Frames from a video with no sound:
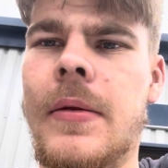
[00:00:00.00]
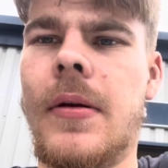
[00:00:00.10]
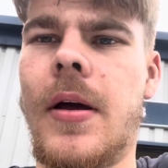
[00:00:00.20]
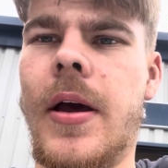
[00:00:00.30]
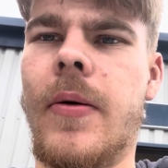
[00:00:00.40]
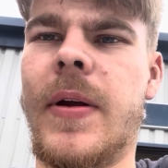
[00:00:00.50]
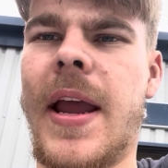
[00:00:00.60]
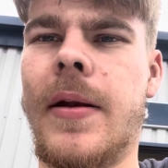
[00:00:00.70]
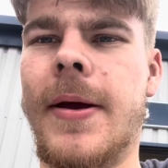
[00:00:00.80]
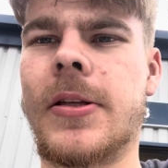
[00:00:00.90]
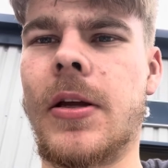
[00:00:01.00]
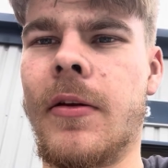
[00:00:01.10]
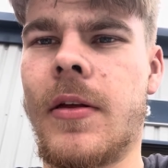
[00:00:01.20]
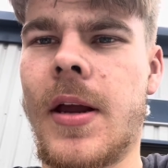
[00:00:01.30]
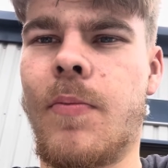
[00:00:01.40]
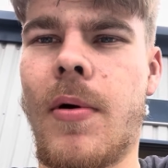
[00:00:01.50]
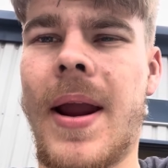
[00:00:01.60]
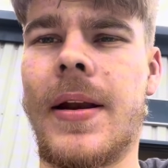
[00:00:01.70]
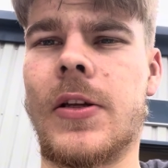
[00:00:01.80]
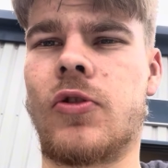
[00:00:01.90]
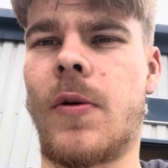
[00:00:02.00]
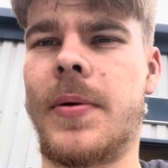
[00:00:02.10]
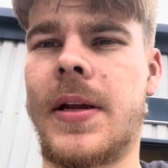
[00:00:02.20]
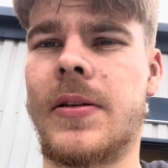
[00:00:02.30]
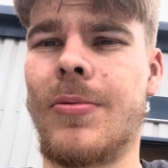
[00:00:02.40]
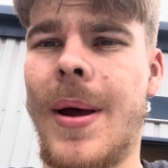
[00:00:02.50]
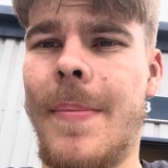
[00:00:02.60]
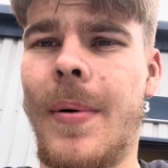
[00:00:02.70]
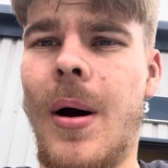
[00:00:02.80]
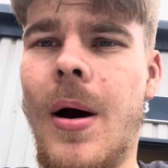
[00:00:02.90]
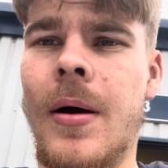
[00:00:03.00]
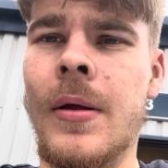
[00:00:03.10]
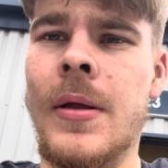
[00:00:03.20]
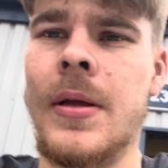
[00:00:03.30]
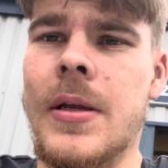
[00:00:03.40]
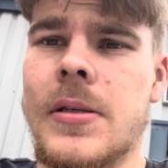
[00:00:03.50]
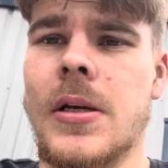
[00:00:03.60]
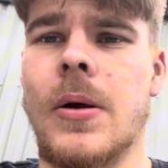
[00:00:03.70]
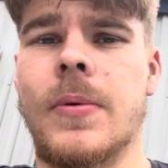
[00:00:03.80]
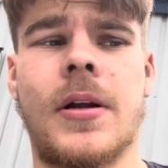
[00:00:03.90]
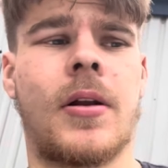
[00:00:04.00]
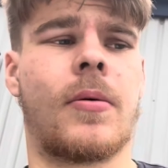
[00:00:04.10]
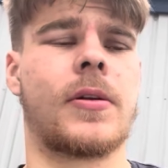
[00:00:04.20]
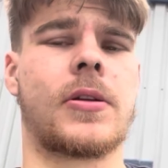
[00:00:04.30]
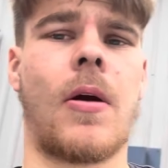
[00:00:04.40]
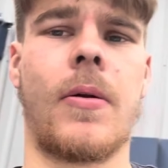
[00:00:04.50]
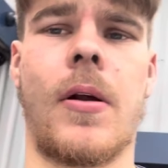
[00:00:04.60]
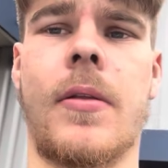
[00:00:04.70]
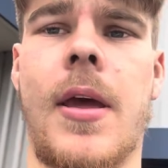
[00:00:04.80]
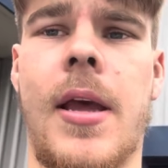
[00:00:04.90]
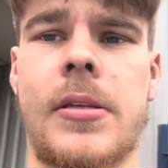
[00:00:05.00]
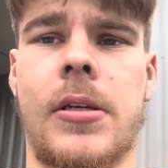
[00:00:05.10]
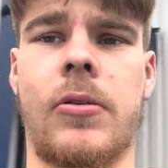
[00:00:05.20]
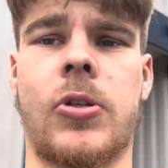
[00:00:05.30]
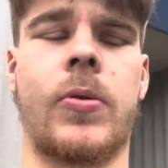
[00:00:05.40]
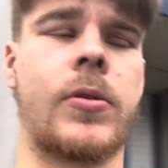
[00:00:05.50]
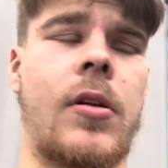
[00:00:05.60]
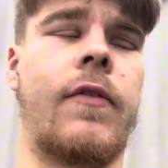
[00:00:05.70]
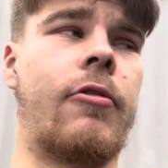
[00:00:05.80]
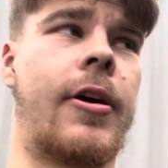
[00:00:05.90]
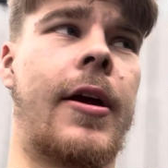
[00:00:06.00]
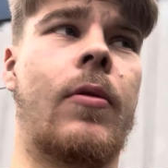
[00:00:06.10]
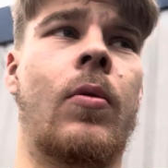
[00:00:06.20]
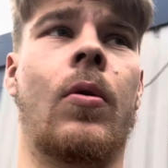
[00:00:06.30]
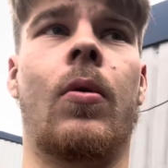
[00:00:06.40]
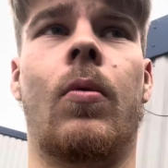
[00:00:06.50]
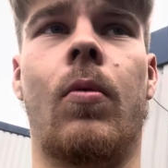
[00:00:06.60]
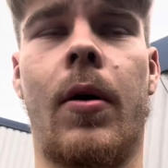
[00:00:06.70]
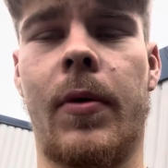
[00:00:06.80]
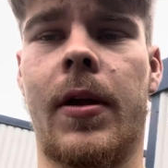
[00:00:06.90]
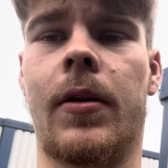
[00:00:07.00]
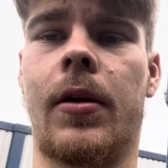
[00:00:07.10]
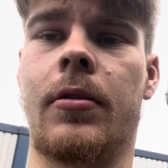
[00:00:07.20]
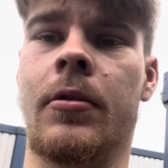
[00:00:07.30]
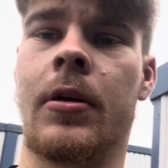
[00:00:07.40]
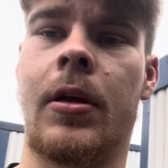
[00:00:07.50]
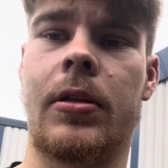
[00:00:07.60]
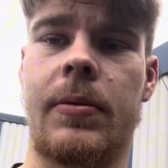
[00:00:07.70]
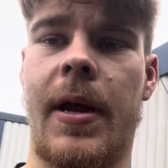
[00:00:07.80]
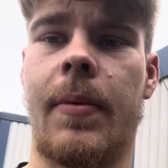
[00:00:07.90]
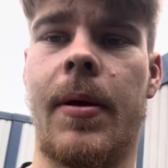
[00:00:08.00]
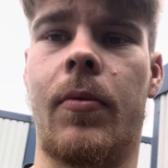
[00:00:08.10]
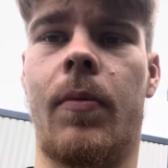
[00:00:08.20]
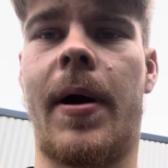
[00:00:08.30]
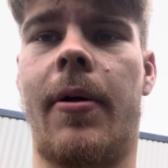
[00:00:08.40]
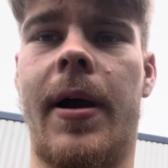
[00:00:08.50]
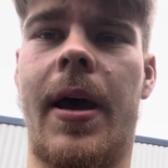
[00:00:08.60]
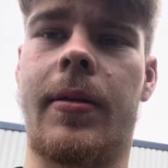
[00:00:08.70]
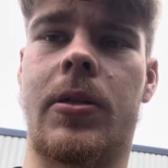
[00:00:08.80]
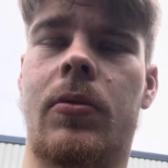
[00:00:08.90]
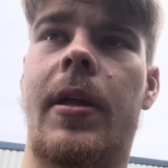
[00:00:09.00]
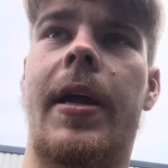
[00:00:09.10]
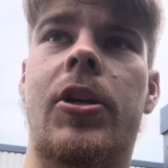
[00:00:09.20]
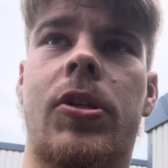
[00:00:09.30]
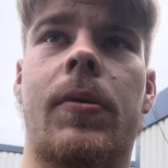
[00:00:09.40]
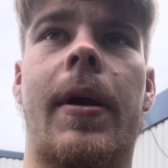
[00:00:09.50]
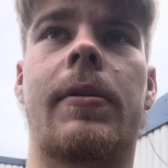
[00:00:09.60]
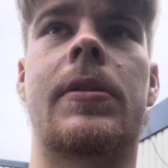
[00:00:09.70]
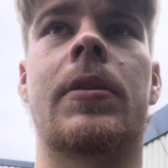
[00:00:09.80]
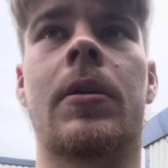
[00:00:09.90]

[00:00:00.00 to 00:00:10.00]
We're getting about 230 brake and it's dropping down to about a bar. So we don't know what's going on there. So Sean's going to figure out what we can do to make a bit more power and sort that issue out.